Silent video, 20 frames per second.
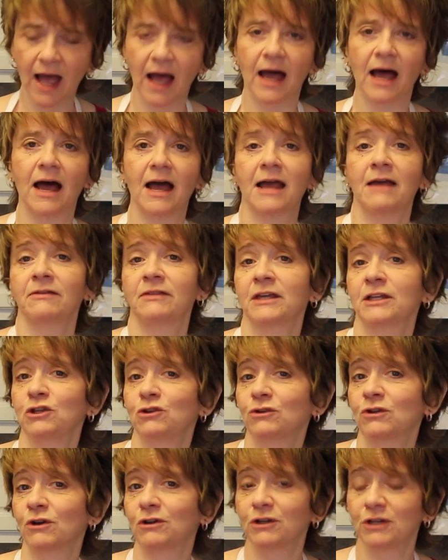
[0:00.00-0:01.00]
Uh, and then,
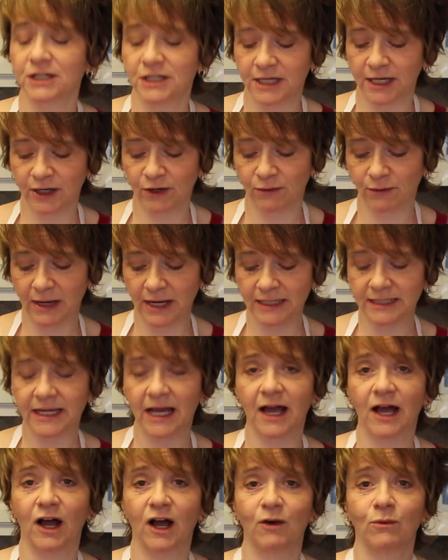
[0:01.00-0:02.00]
you know, you can decorate
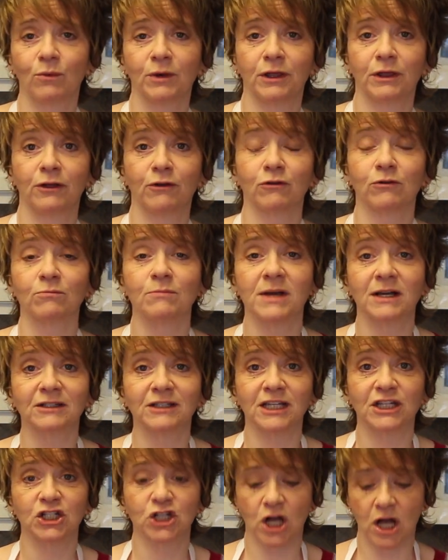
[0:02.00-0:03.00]
uh, with your
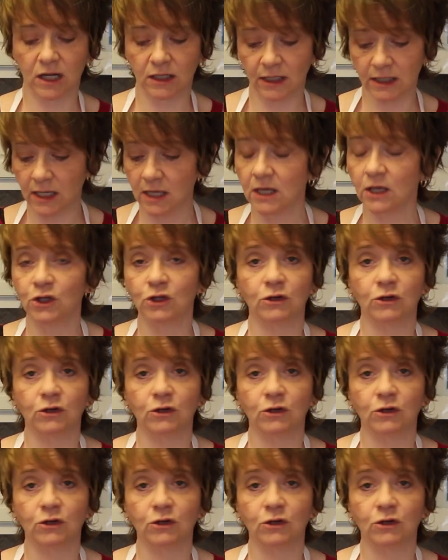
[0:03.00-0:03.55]
melted chocolate.